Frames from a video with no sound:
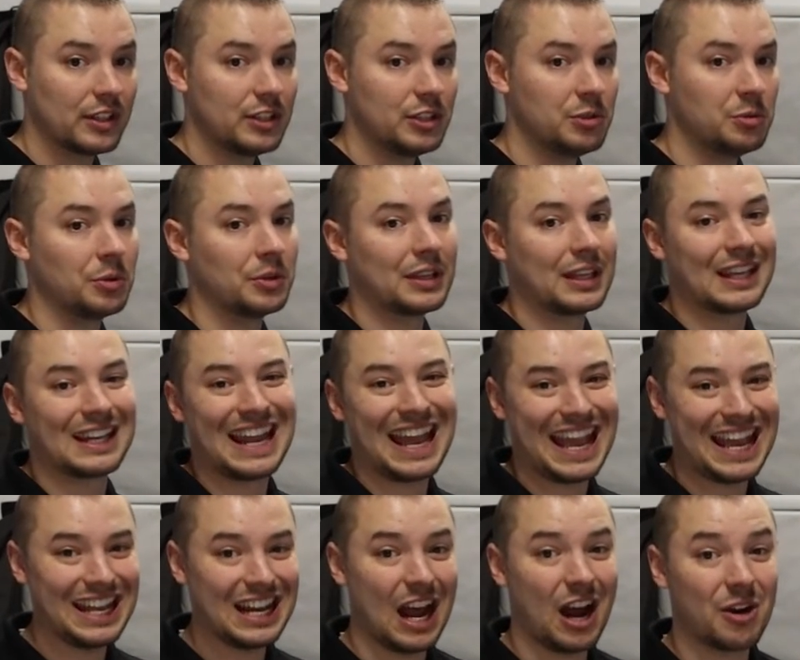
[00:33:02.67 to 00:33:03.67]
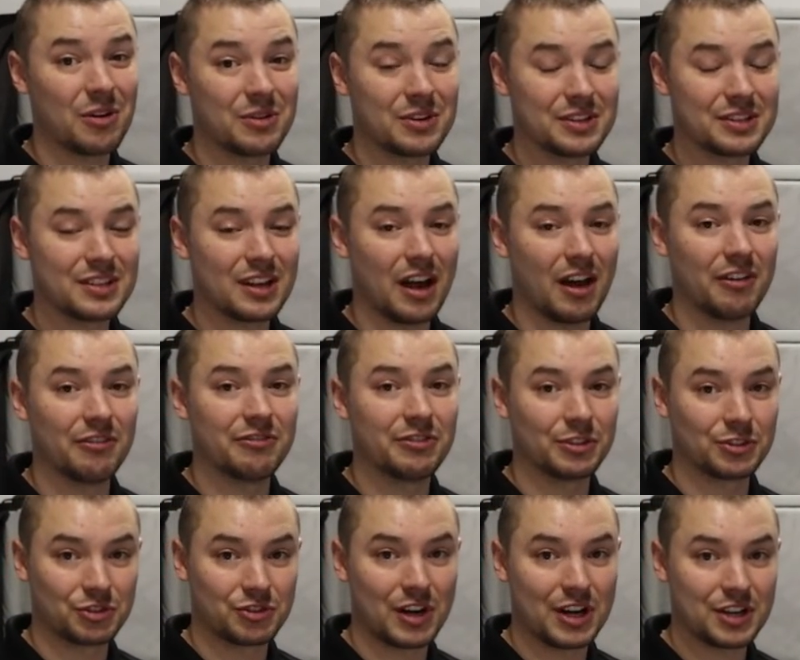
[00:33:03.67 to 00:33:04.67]
you will get 8 hours of
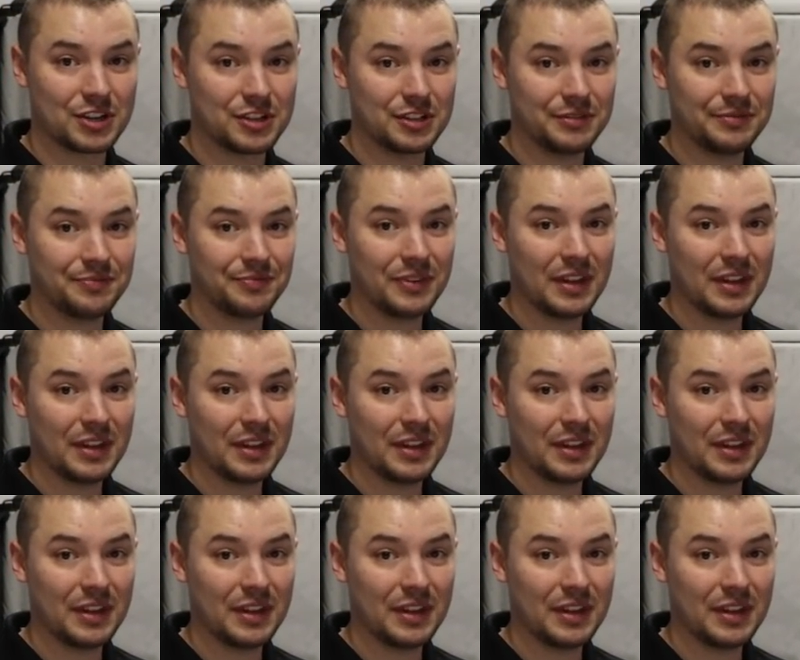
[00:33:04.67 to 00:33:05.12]
filtration,